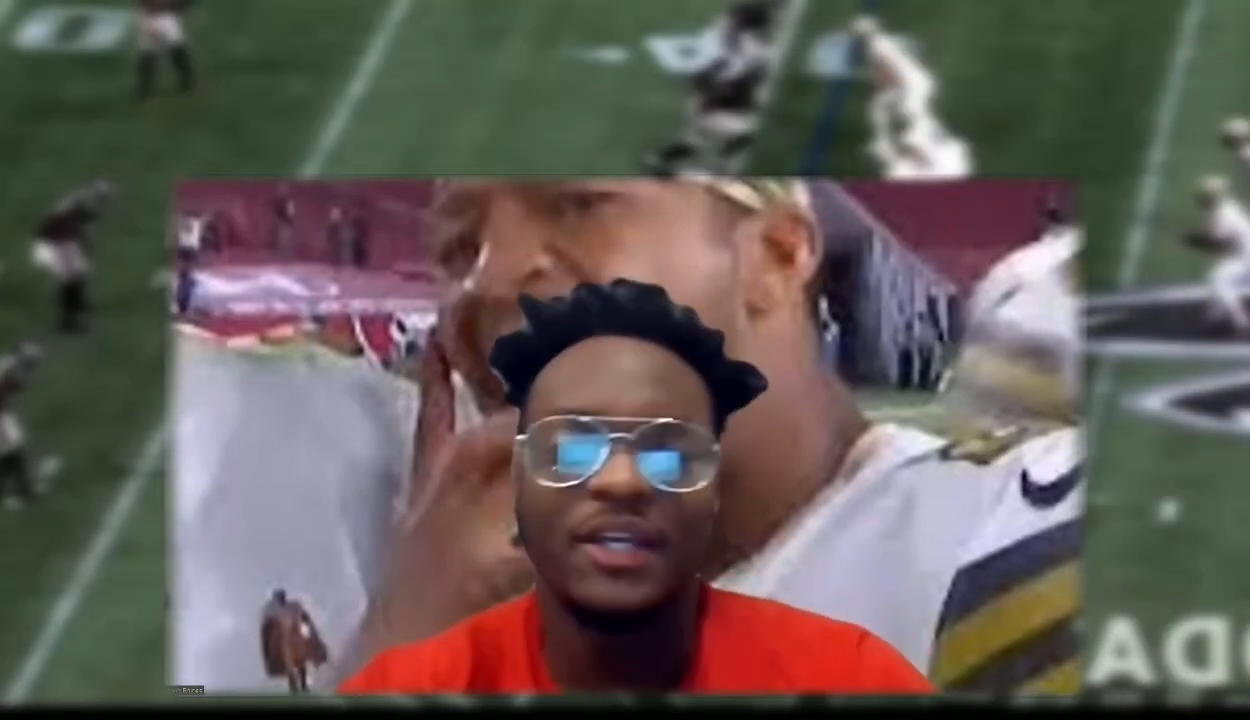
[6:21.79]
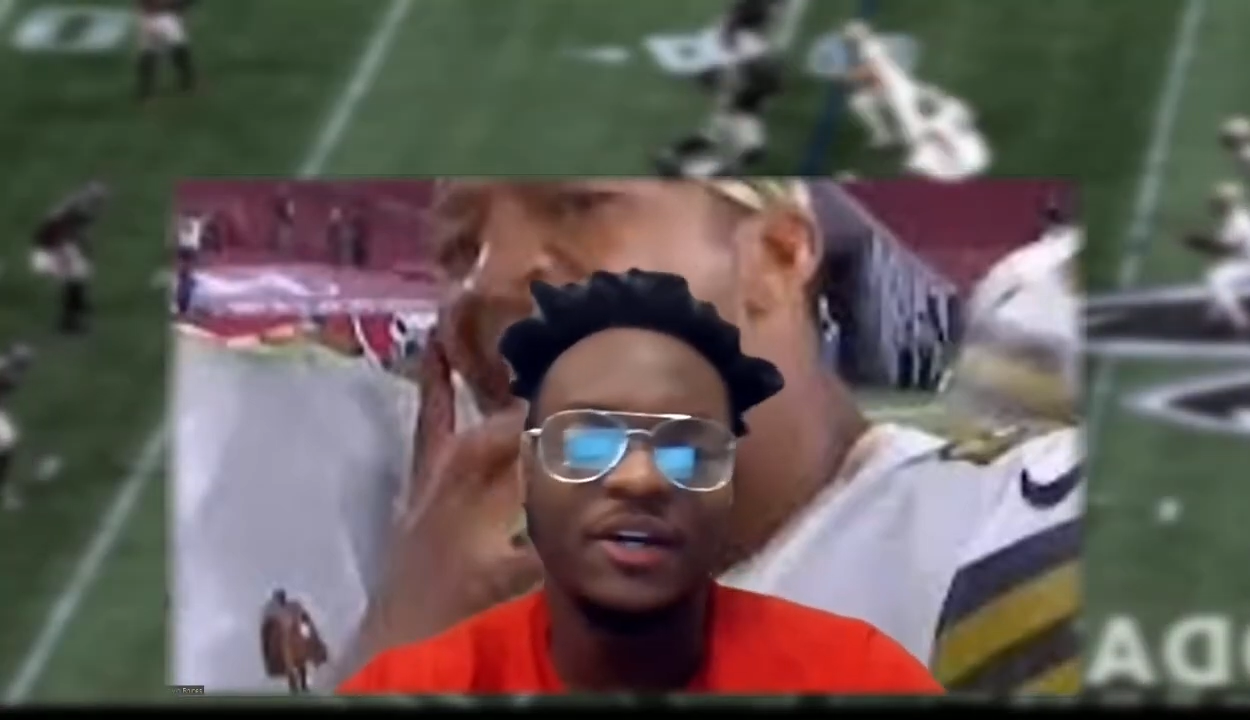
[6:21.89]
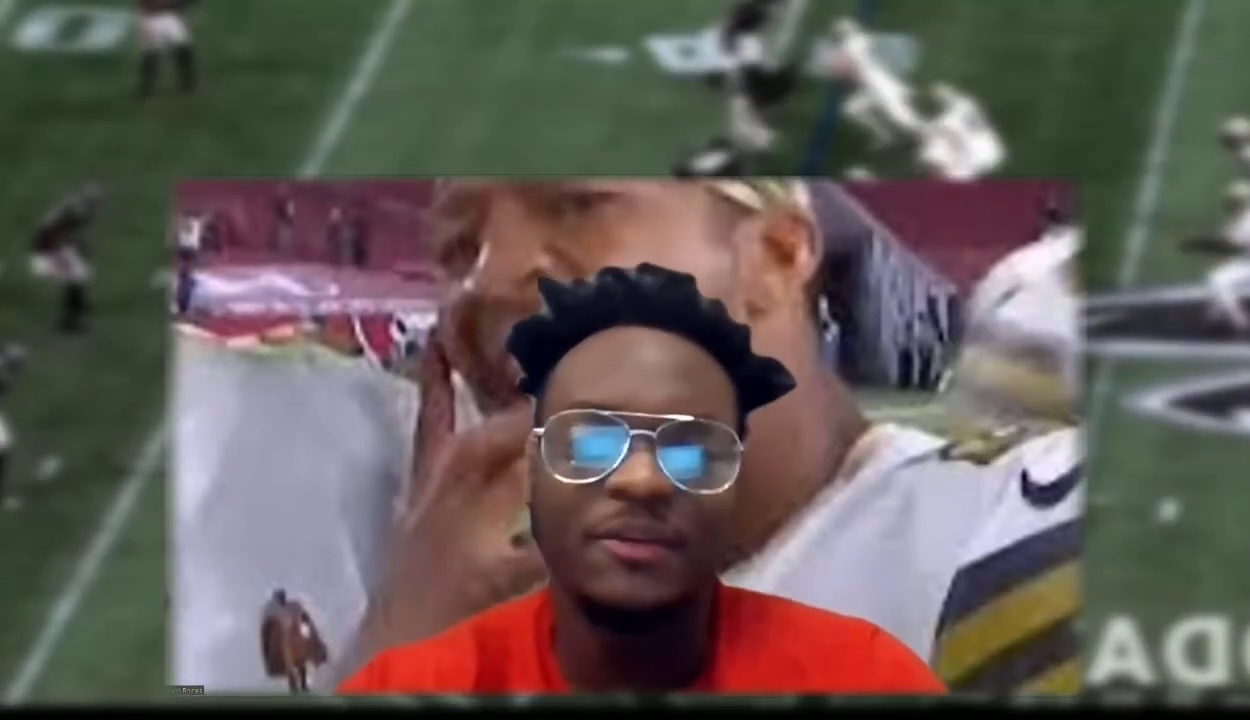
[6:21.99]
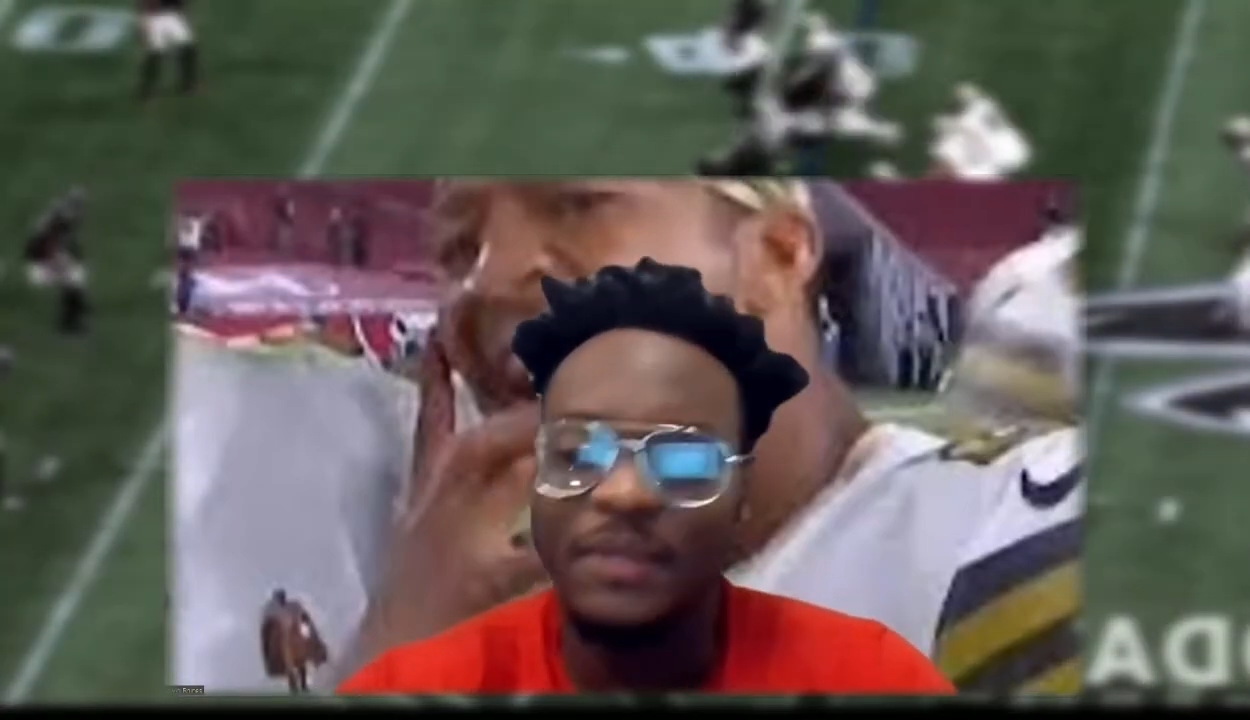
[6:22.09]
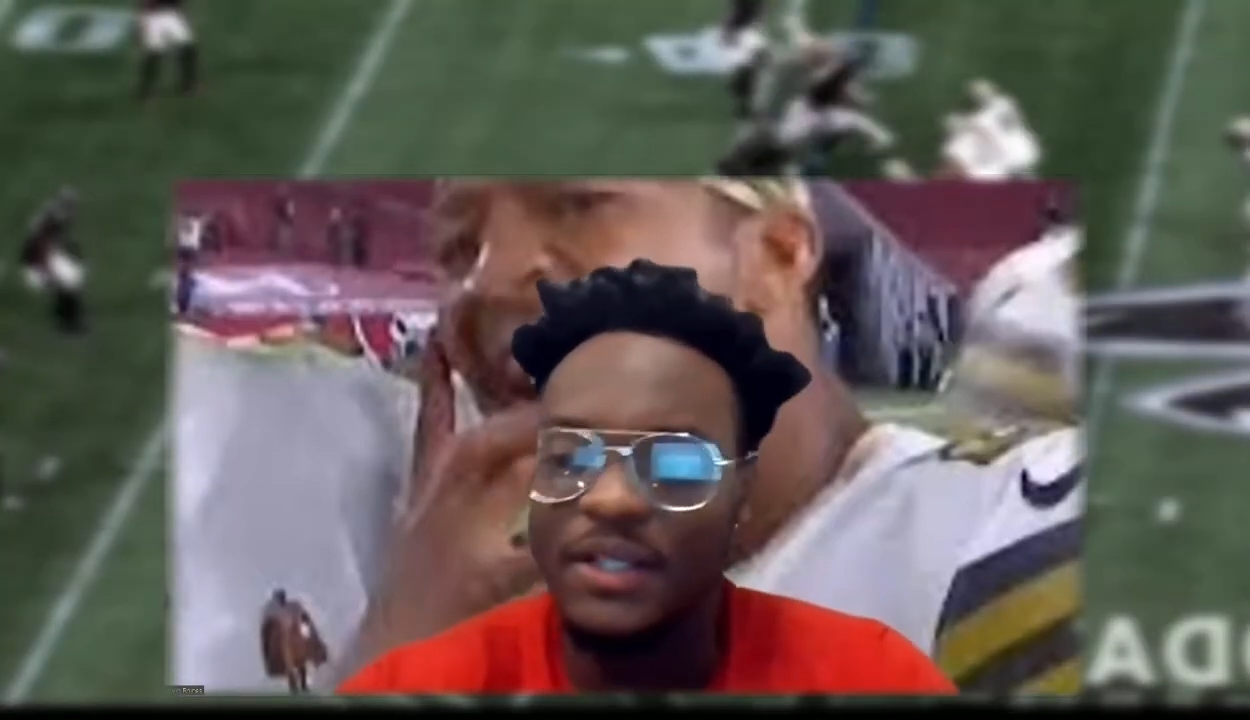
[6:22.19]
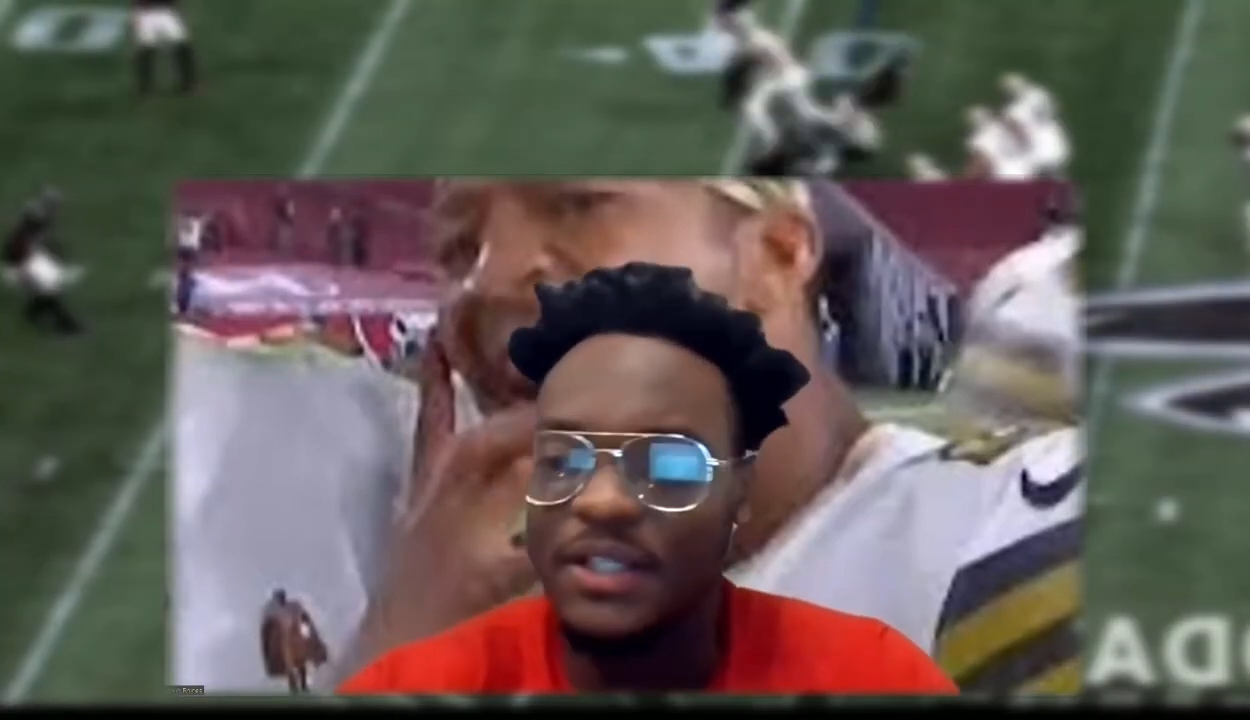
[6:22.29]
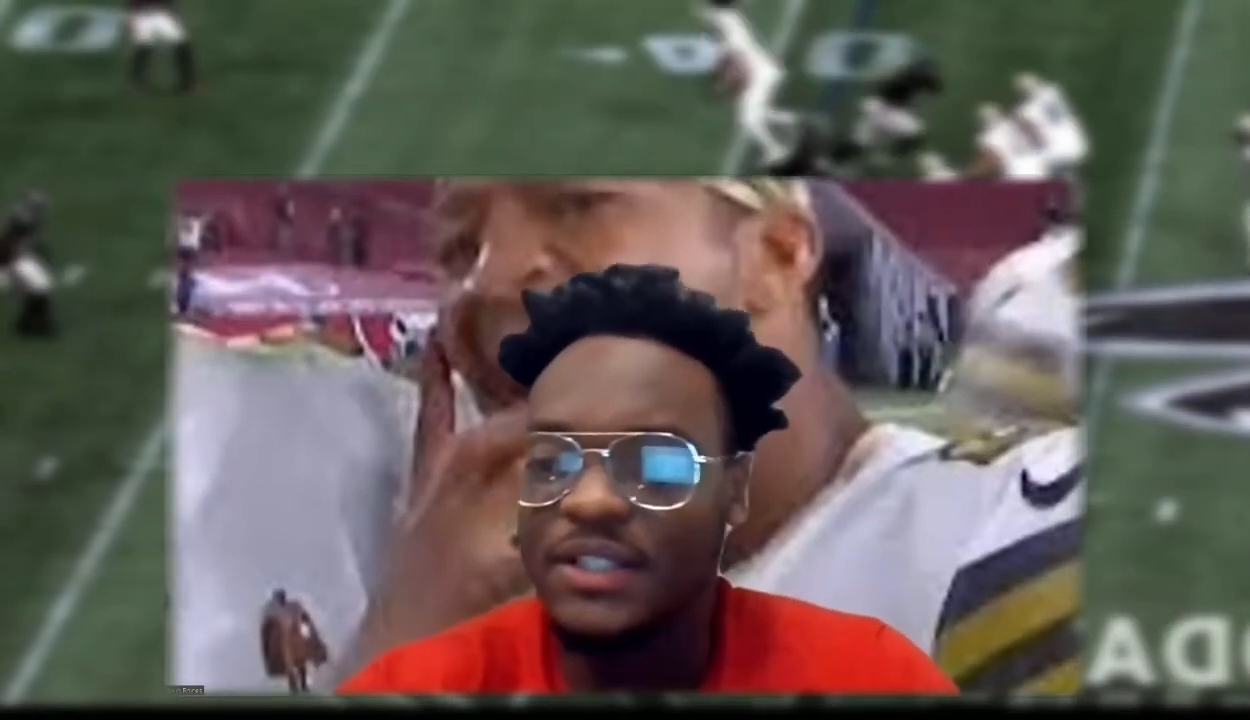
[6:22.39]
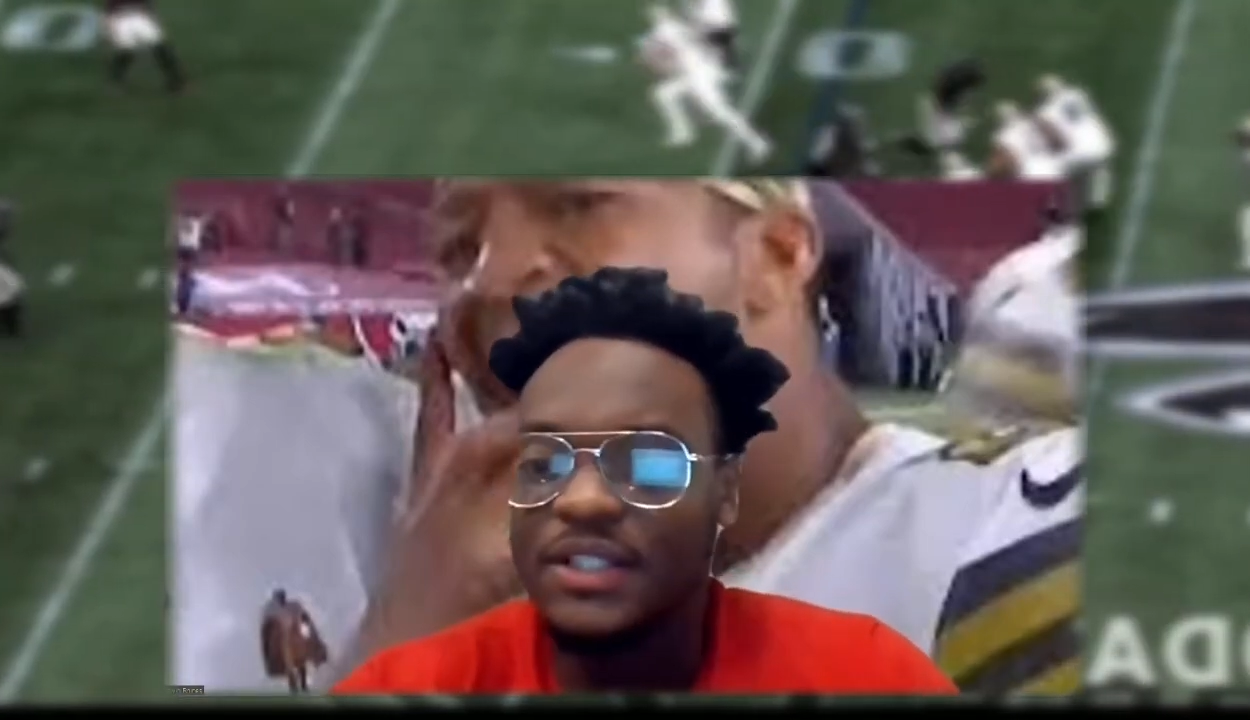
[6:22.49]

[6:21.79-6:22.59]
y'all. But,